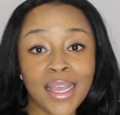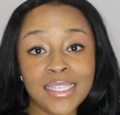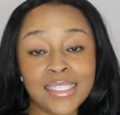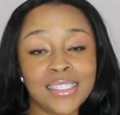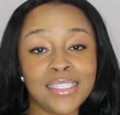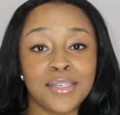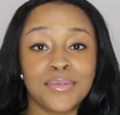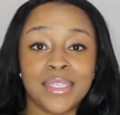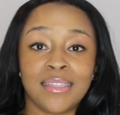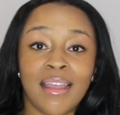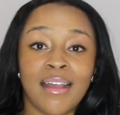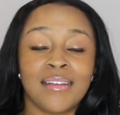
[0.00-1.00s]
ways to deal
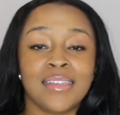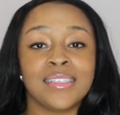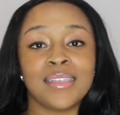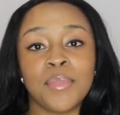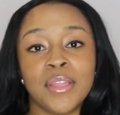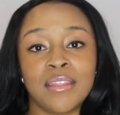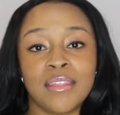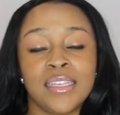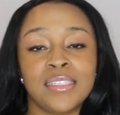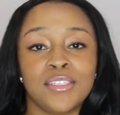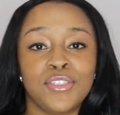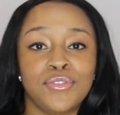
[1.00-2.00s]
with doubt and some of the
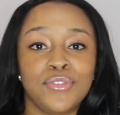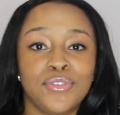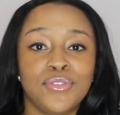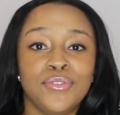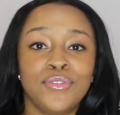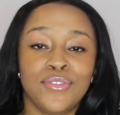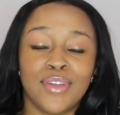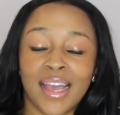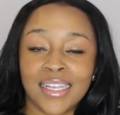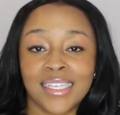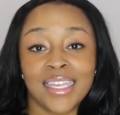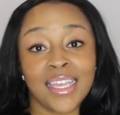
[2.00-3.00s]
things that you do. You
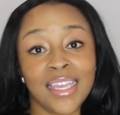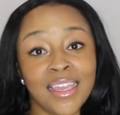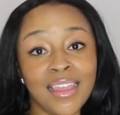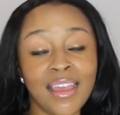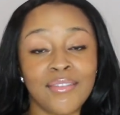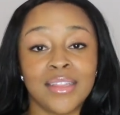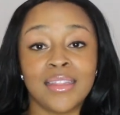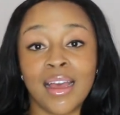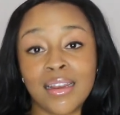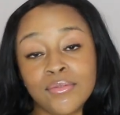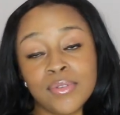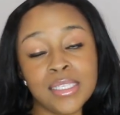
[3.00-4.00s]
guys, again, have a
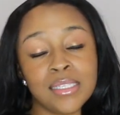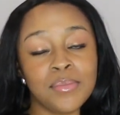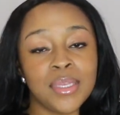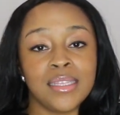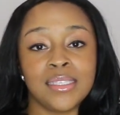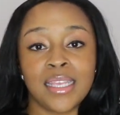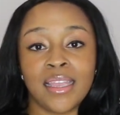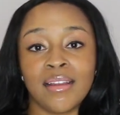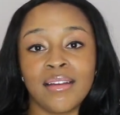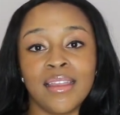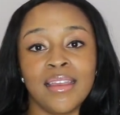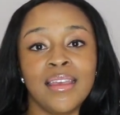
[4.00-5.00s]
lot of wisdom in this
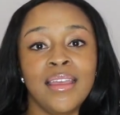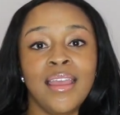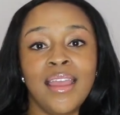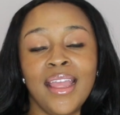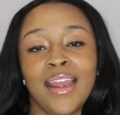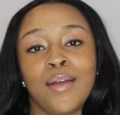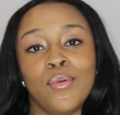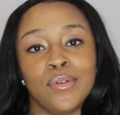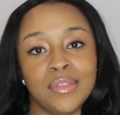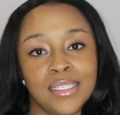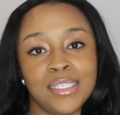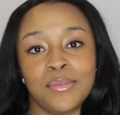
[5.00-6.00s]
area, and I
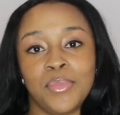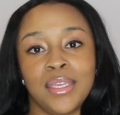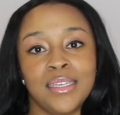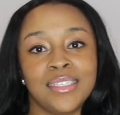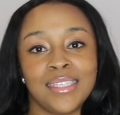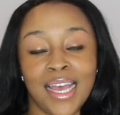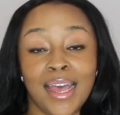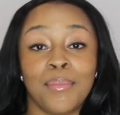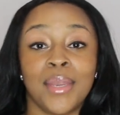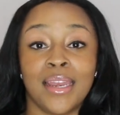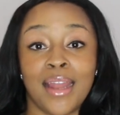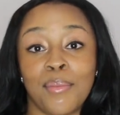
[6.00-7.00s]
want this to be a
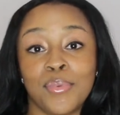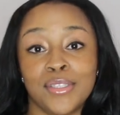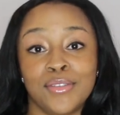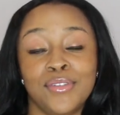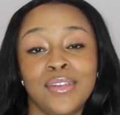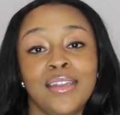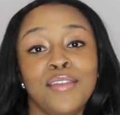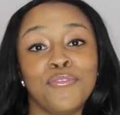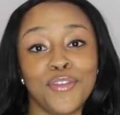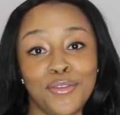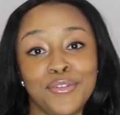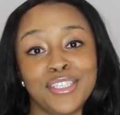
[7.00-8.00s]
time and an opportunity
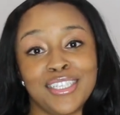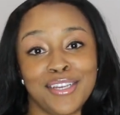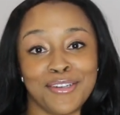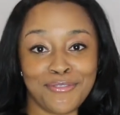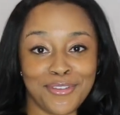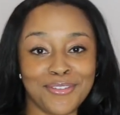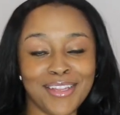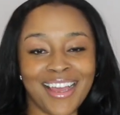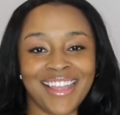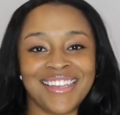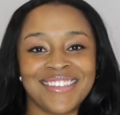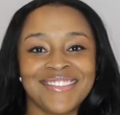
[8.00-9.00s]
for you to share if you'd
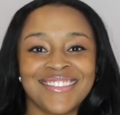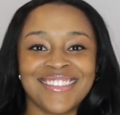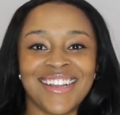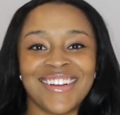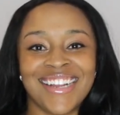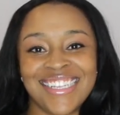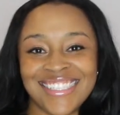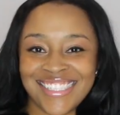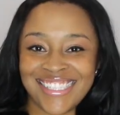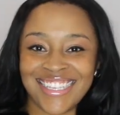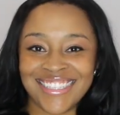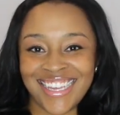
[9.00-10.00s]
like. All right,
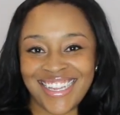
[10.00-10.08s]
see you